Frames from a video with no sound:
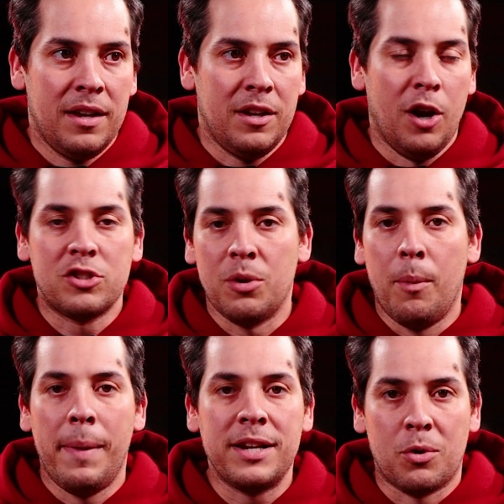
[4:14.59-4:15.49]
you know,
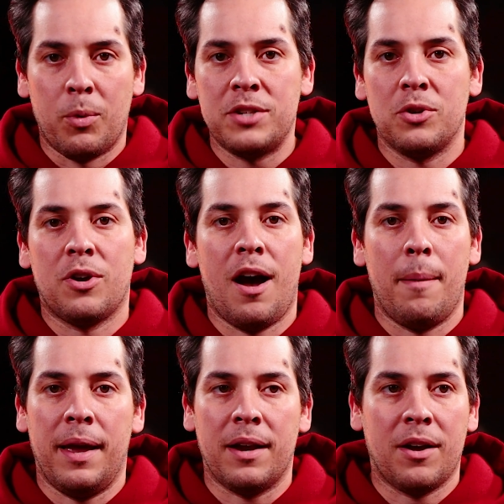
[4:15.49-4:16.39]
someone makes a racial
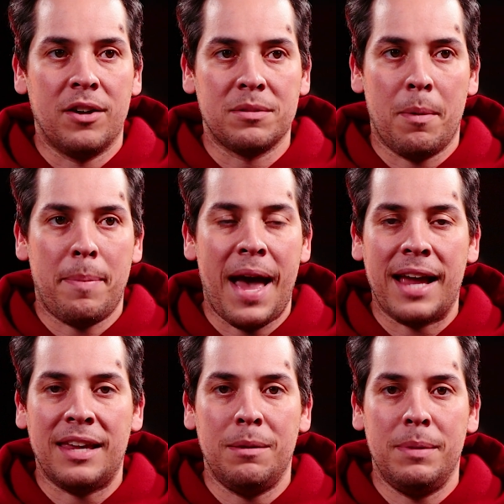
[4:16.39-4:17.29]
comment, calls him a
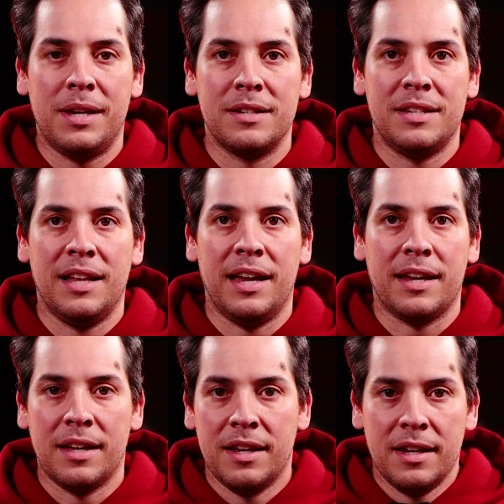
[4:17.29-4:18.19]
packy, because
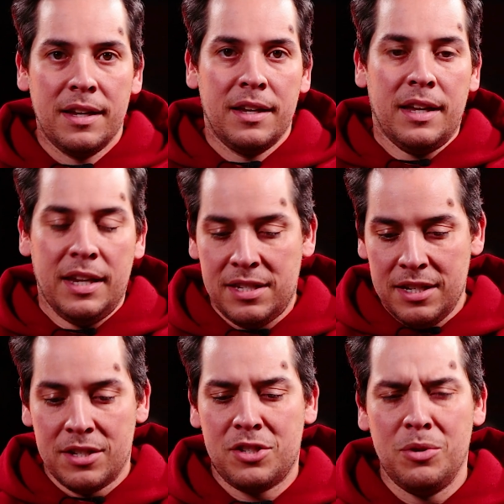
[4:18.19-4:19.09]
he
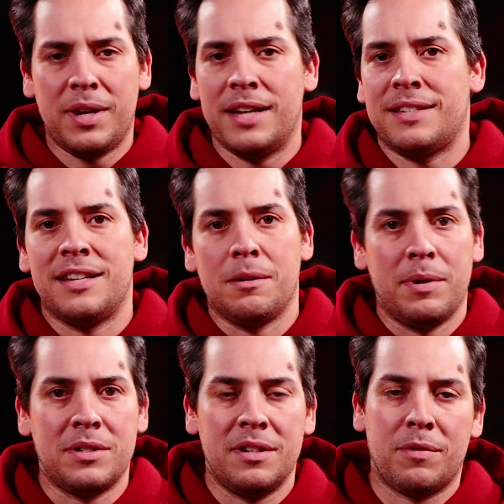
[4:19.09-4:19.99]
sees a suitcase that has a
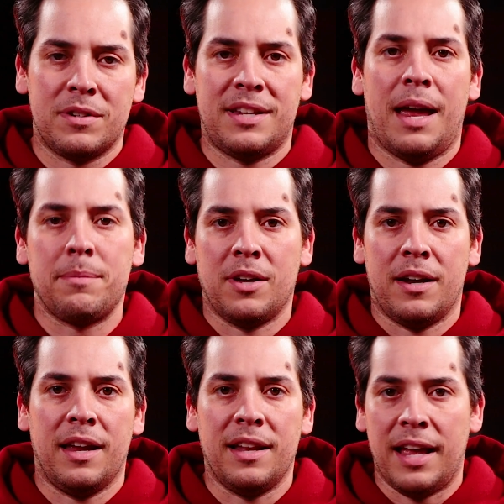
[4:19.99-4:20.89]
bunch of different stamps
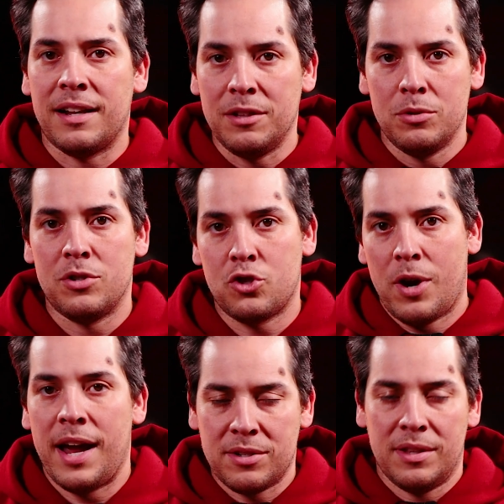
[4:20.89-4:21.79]
on it and, like, loses
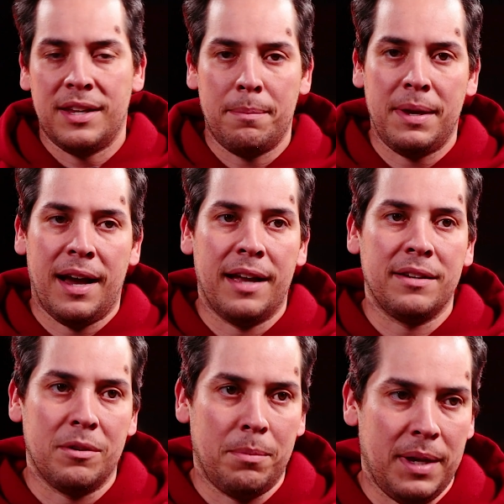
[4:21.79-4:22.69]
track, so they get behind
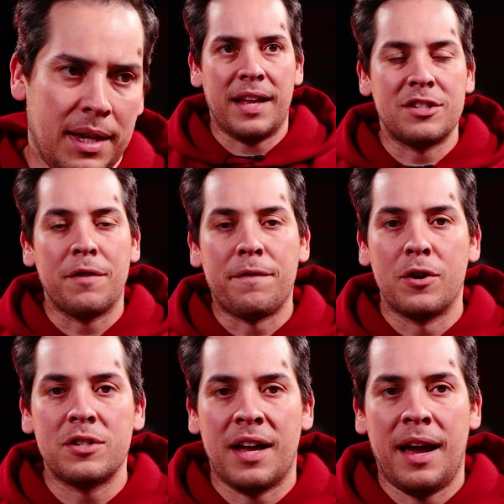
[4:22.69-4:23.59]
a little bit. That's the
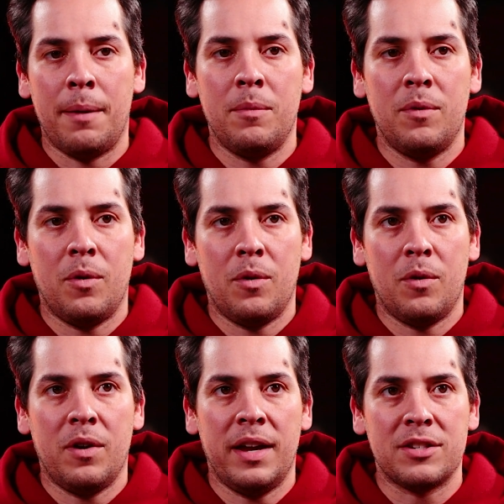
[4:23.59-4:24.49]
first time
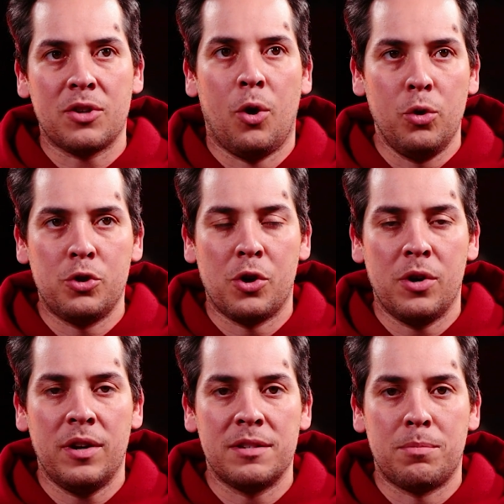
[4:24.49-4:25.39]
his
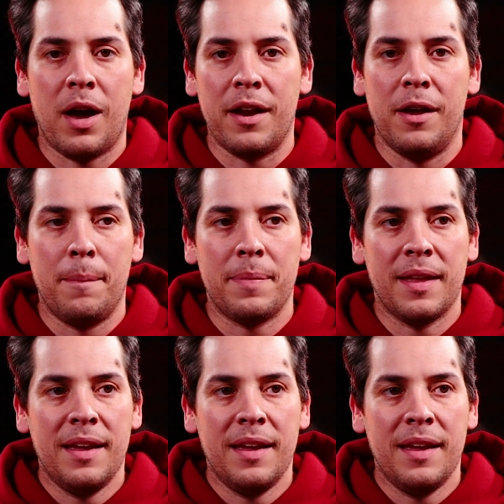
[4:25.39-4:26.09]
culture is brought up,